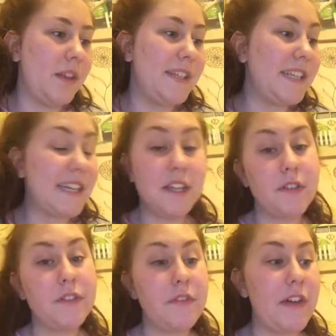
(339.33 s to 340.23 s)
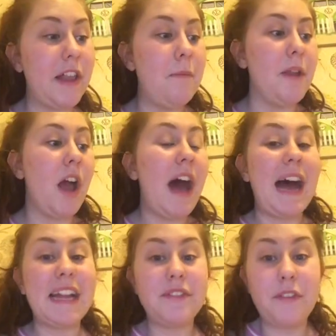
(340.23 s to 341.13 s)
Details of development.
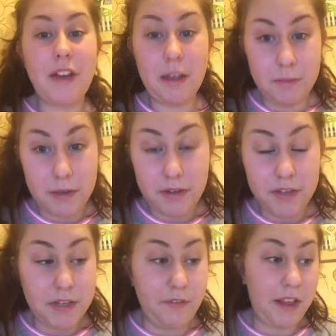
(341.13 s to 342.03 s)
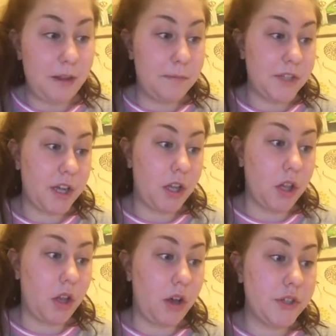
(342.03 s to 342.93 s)
I have developed a
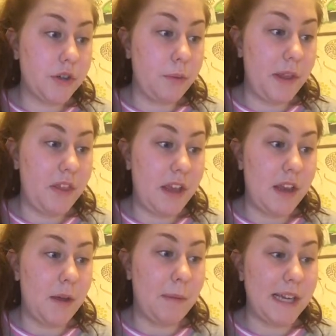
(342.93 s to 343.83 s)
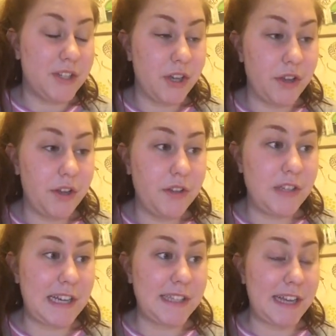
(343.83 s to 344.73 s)
lot within my turns,
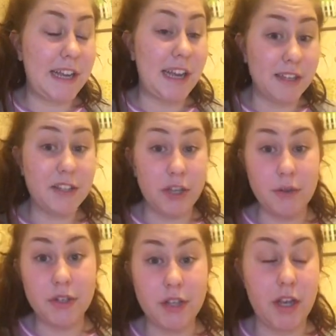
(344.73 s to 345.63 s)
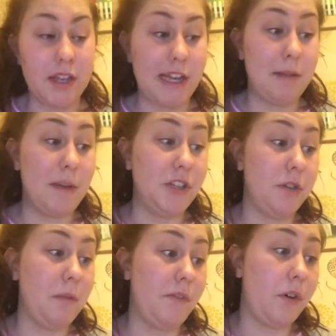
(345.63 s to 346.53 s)
as I can execute a turn like I
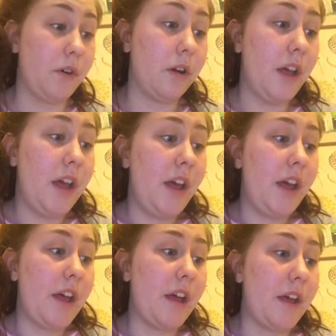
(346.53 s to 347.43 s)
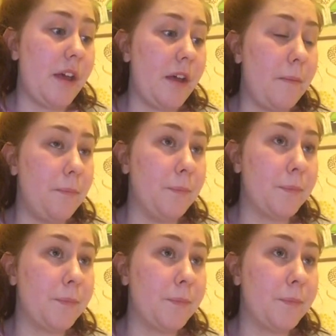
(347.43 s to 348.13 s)
mentioned before, and